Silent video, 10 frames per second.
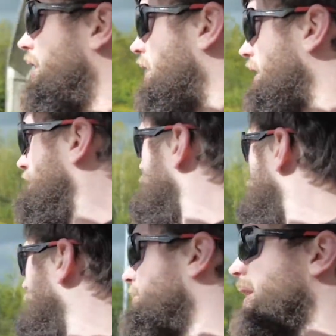
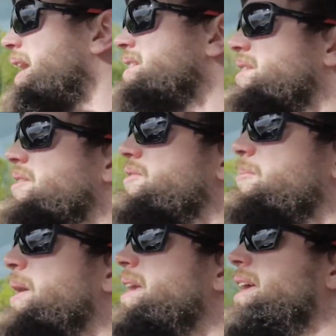my ass off to
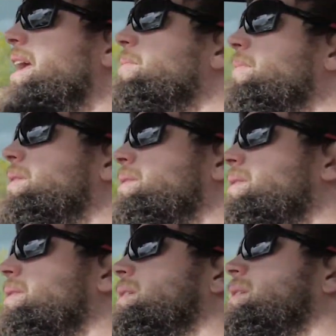beat him.
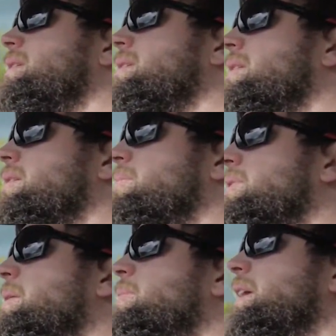
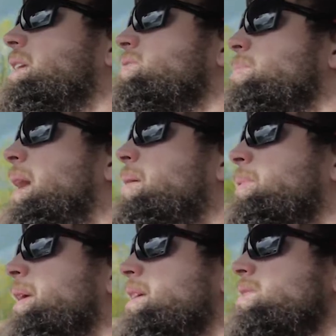Then what ends up
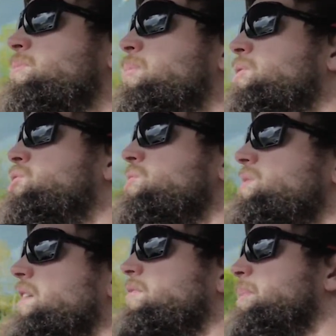happening is you push
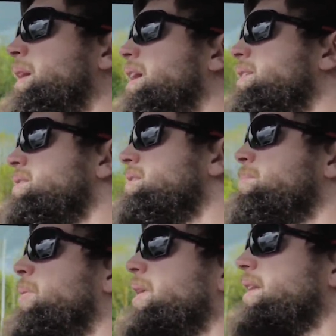yourself beyond the
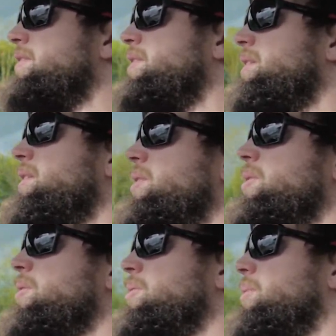point
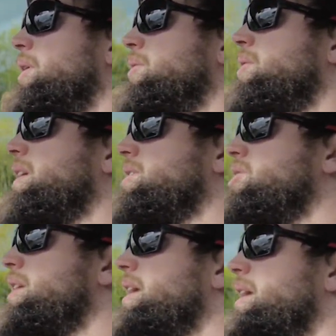where you can
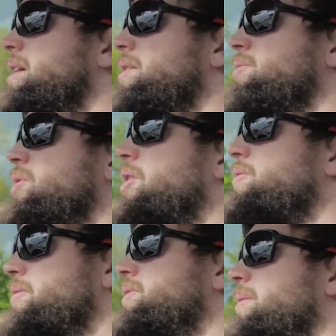actually
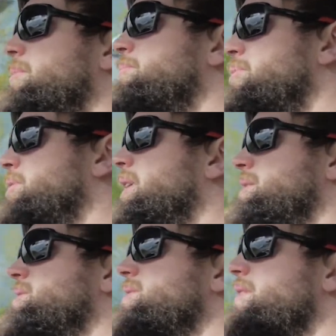recover from and
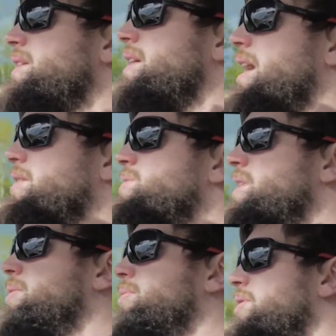progress, and you
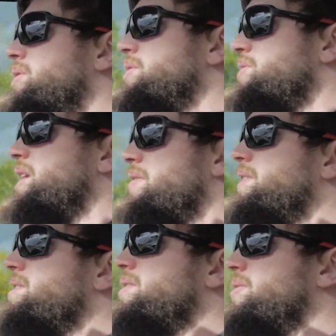start running yourself
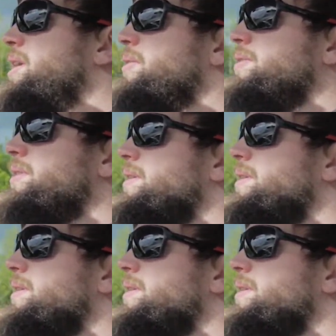into the ground.